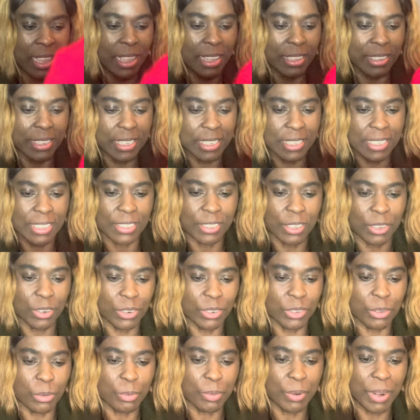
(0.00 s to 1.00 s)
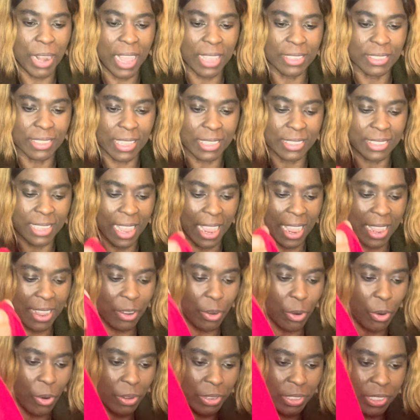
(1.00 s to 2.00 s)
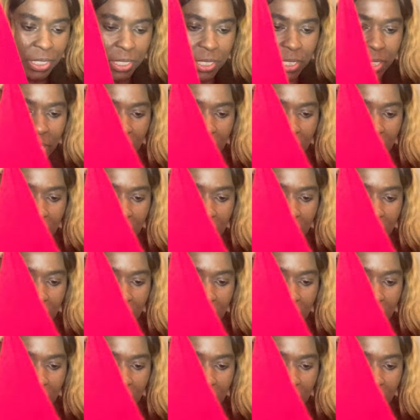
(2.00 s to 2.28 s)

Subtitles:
this is another blouse that I got.